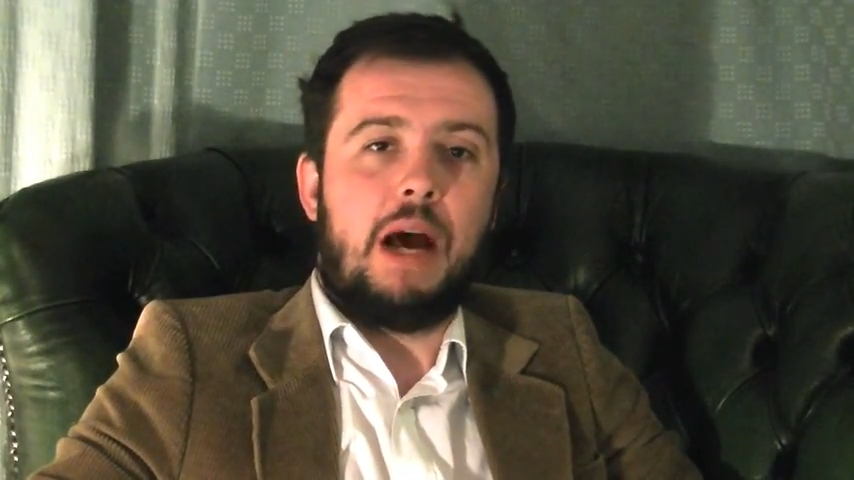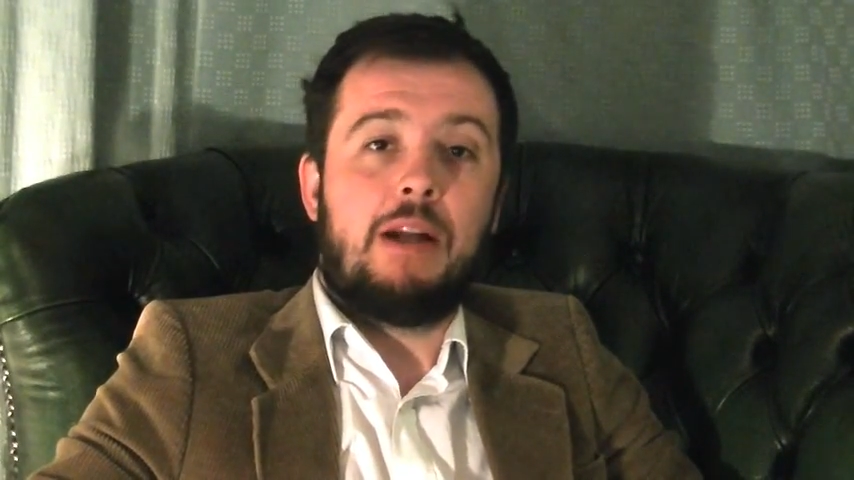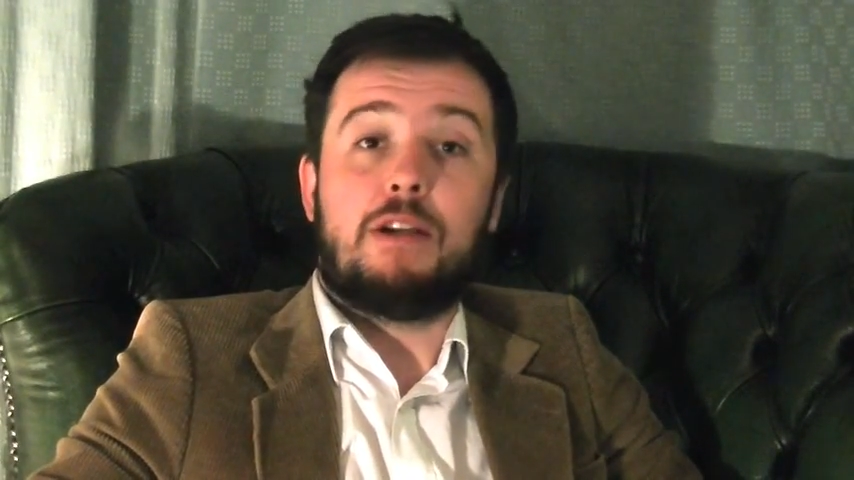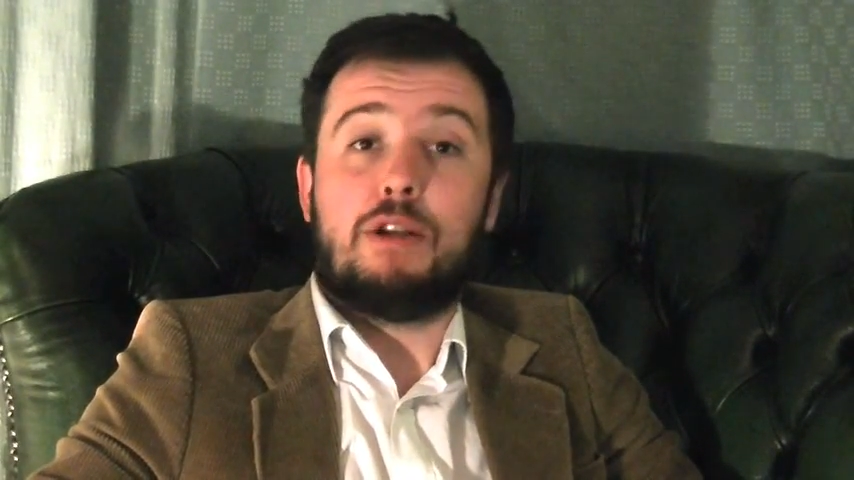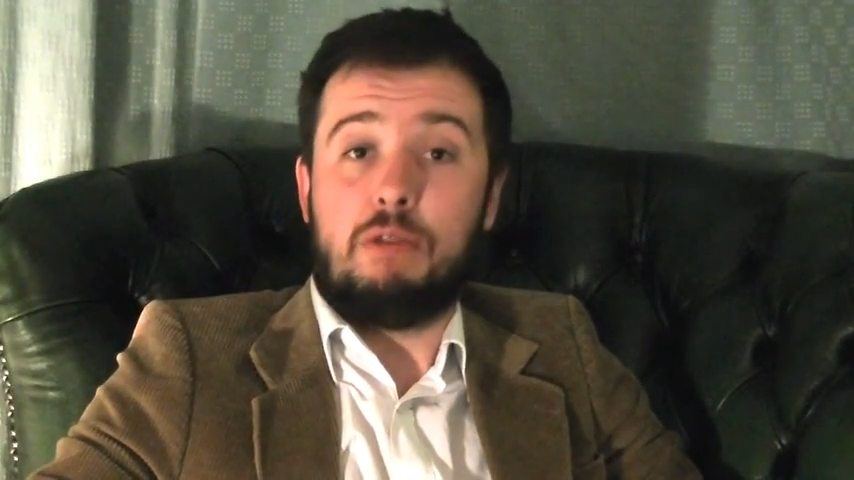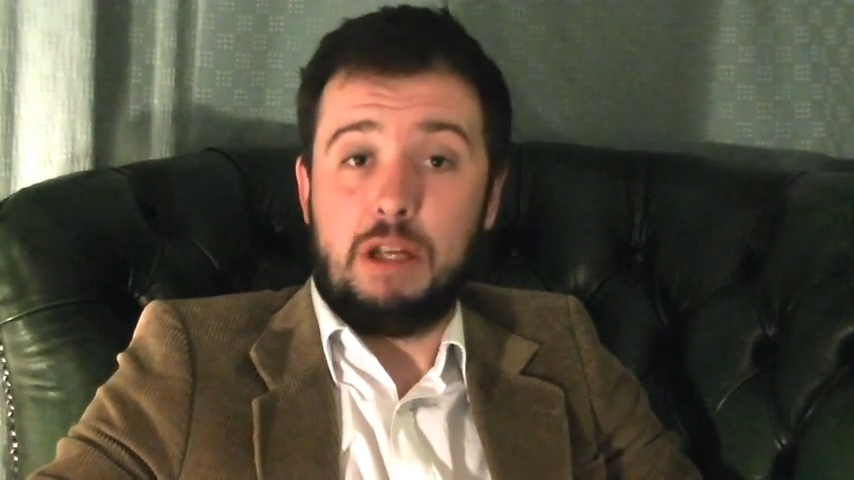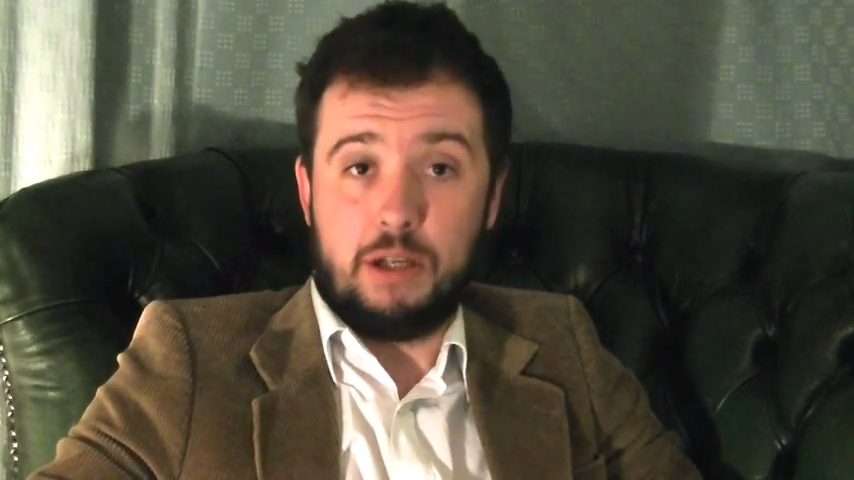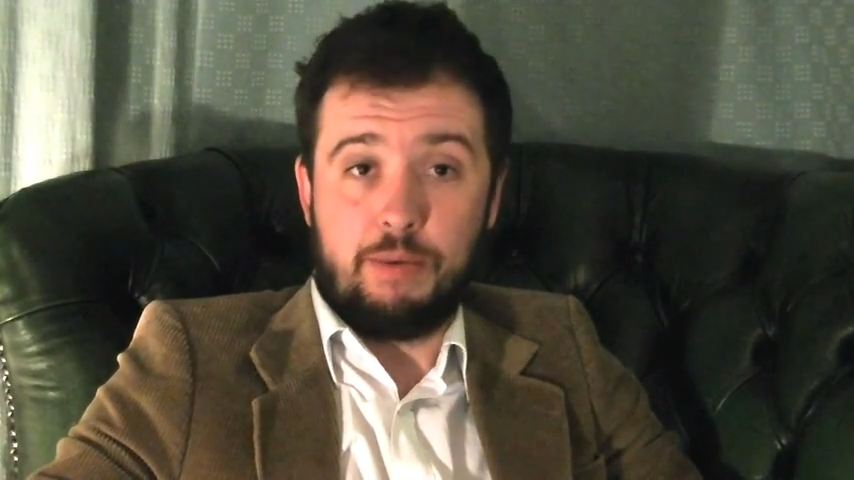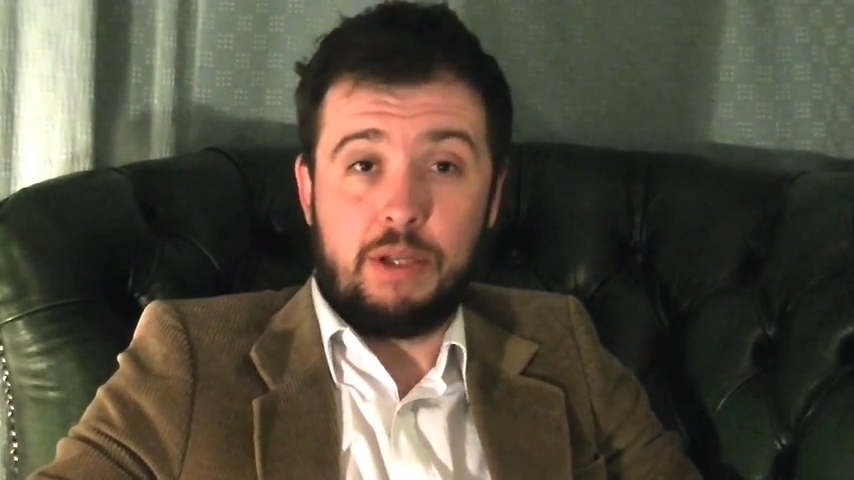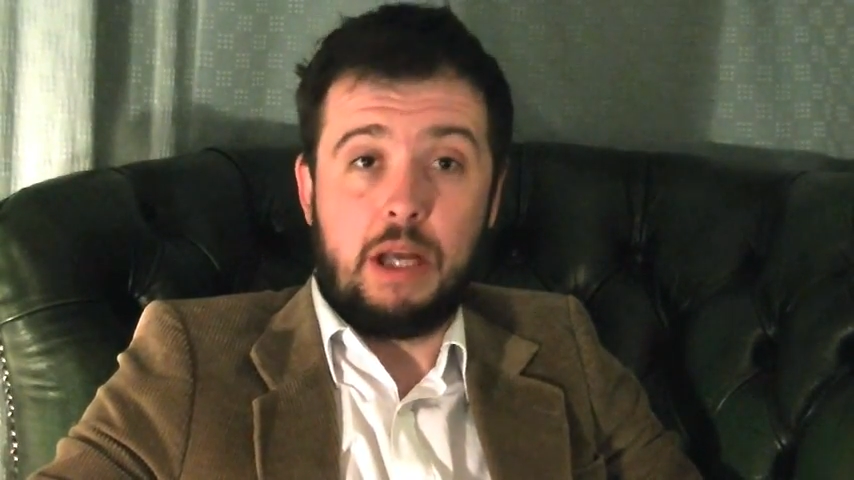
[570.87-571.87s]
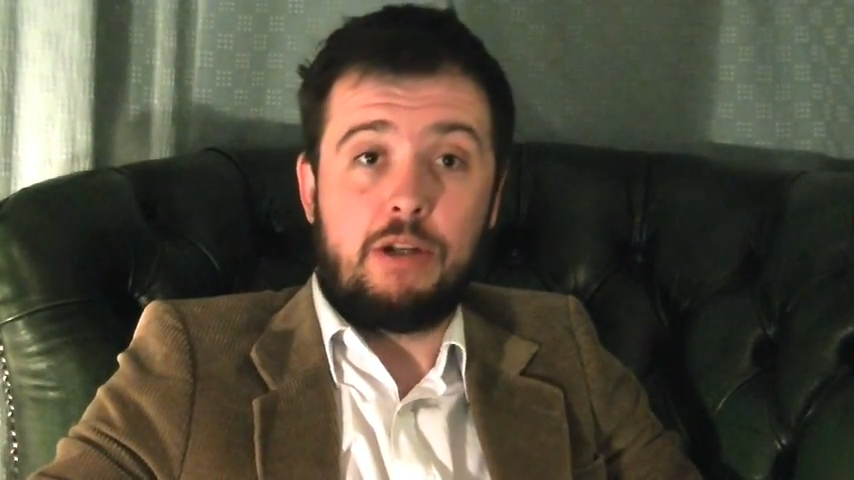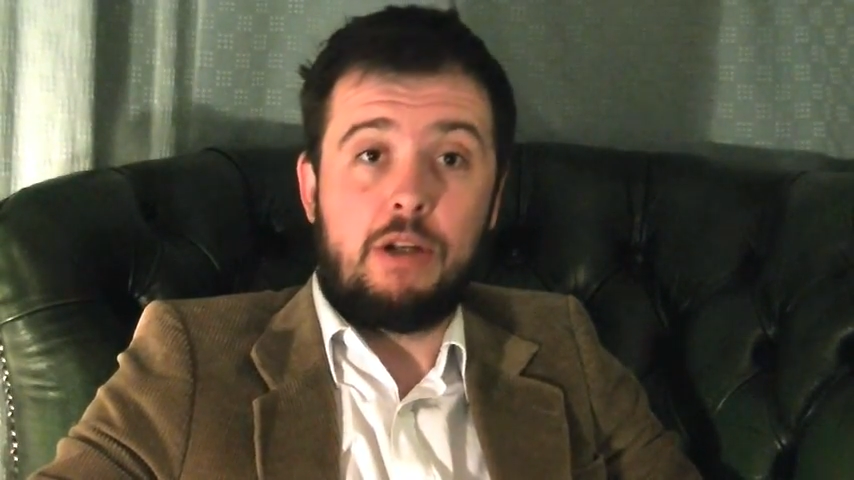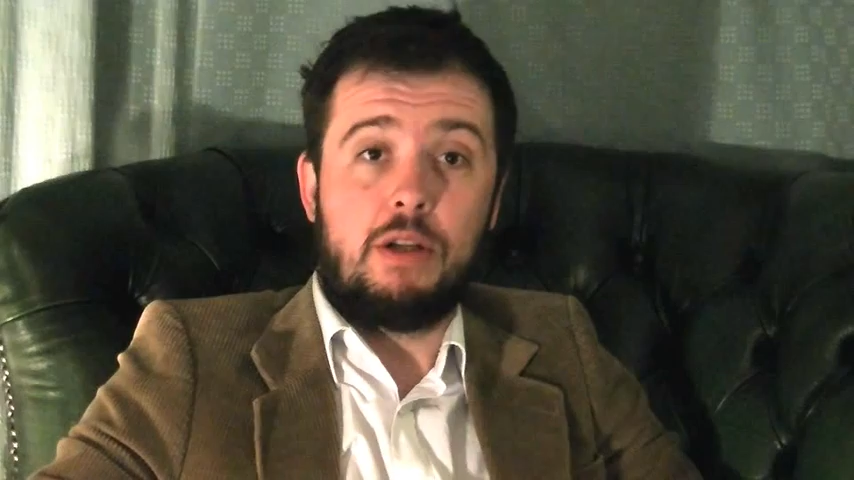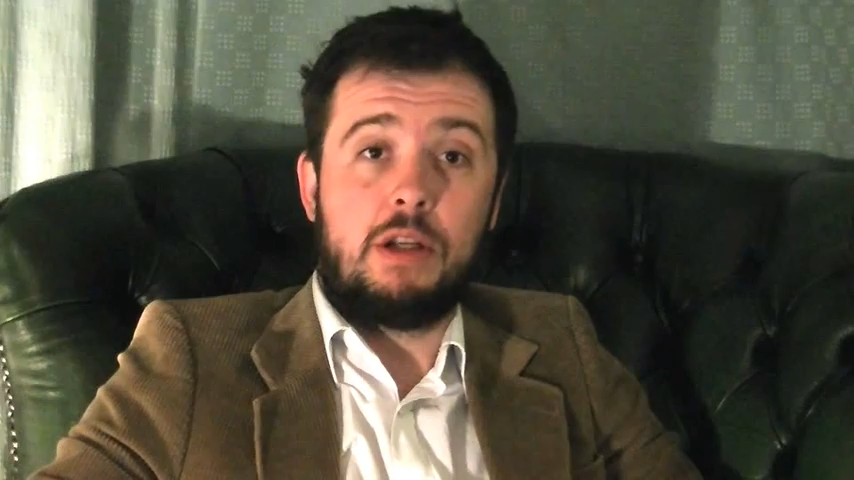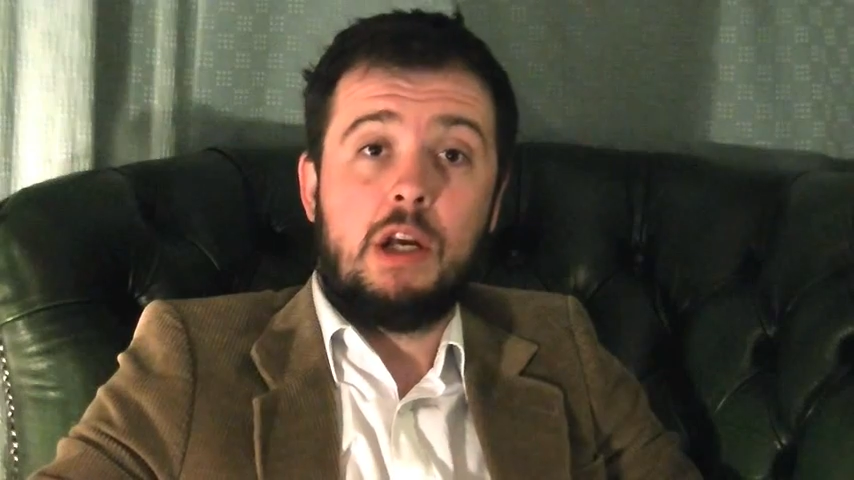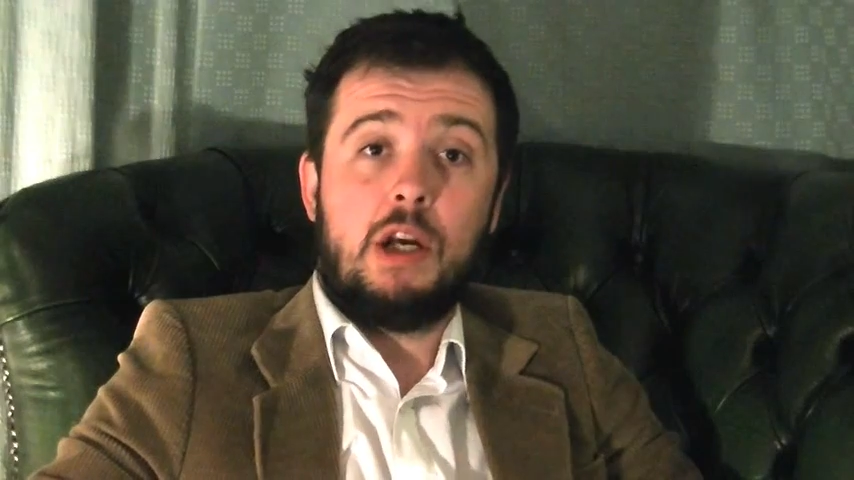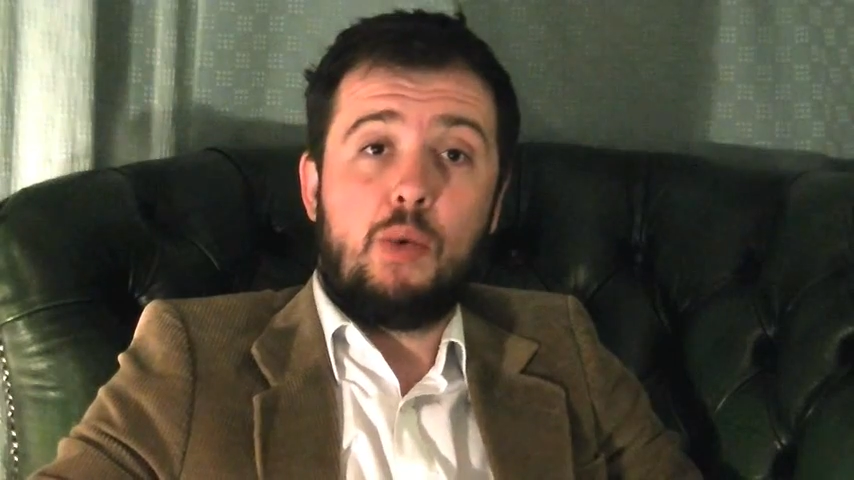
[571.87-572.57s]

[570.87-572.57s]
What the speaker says: down into 3 subsections.